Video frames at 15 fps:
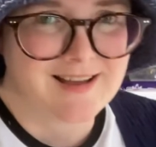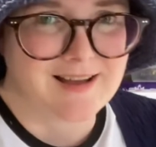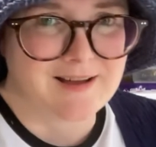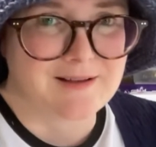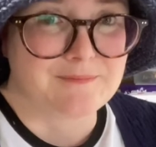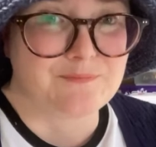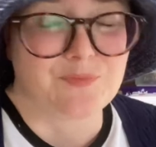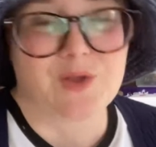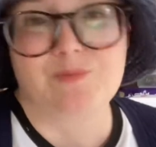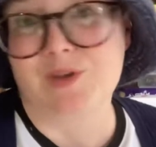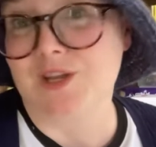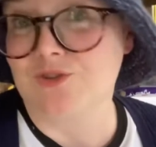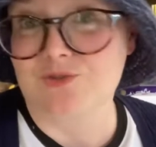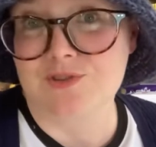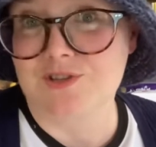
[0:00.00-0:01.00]
Um, I'd be
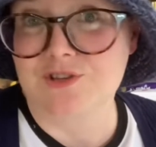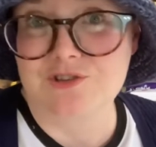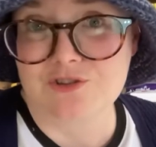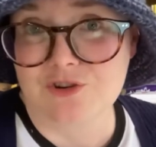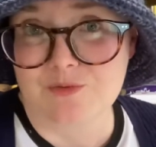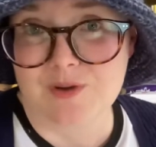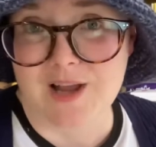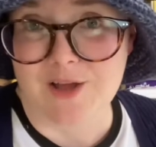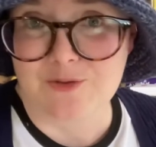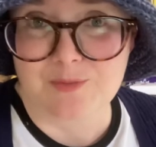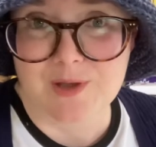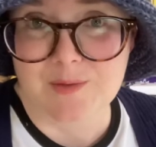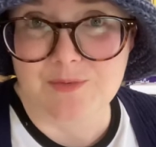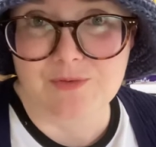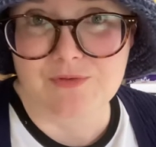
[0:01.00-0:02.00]
interested to know what other
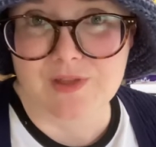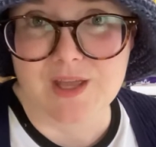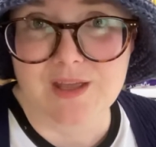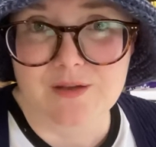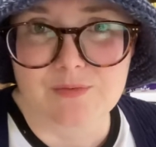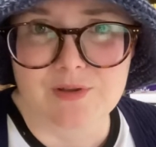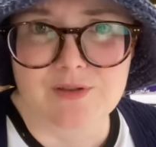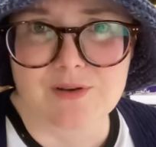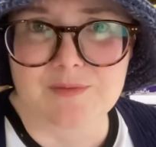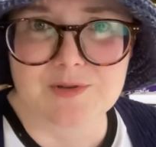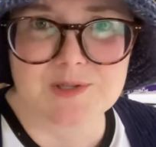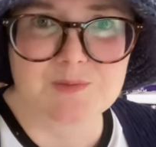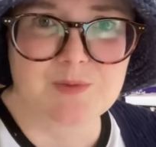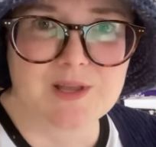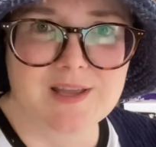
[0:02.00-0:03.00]
people think, whether I'm
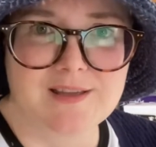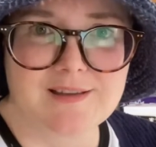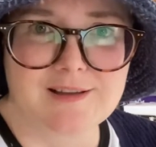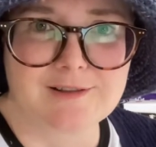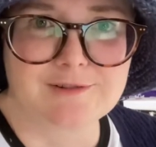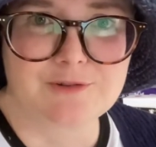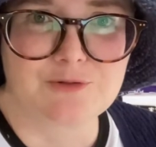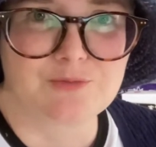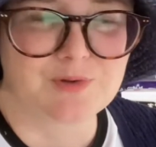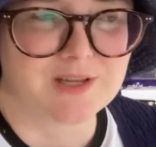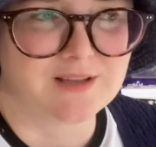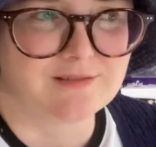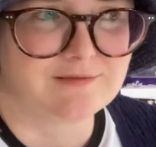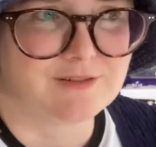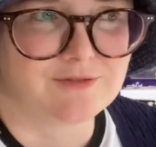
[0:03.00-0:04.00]
just being a little
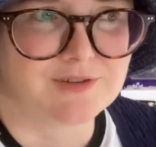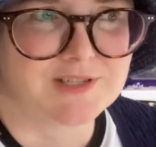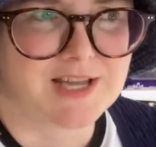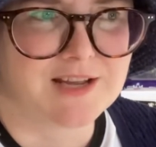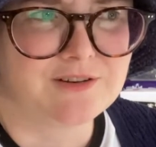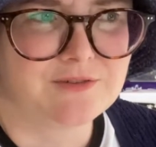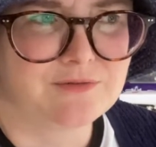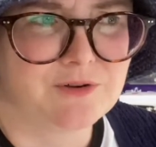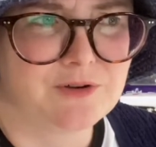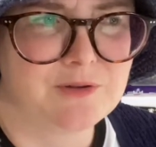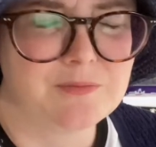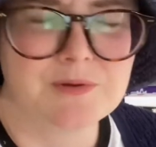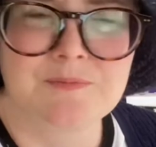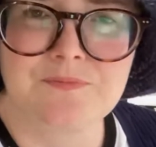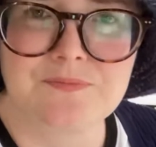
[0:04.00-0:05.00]
bit of a technophobe
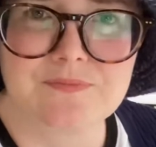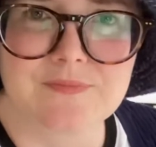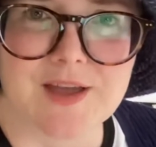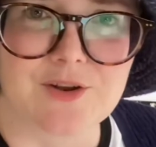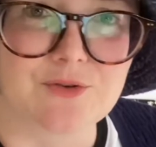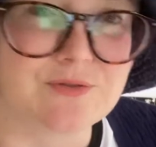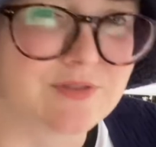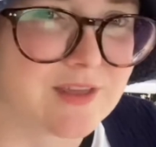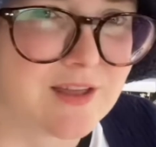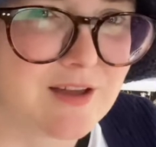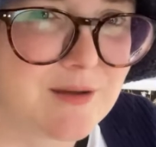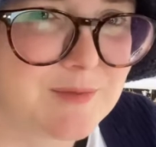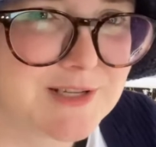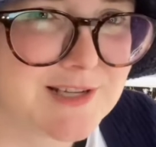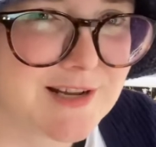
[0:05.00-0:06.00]
I don't think
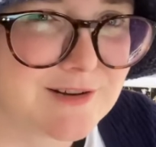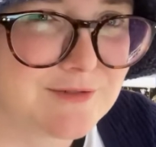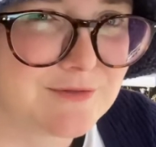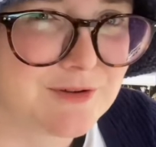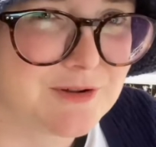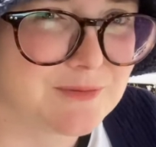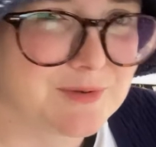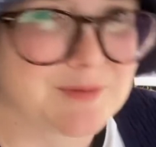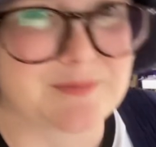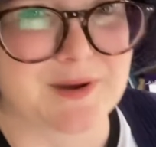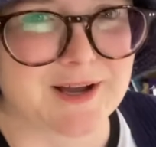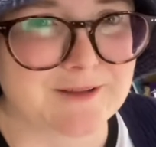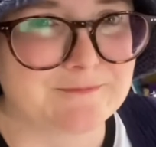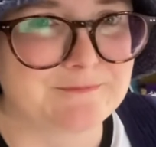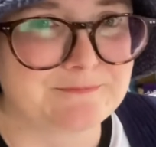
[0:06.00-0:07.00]
I'm a technophobe, but.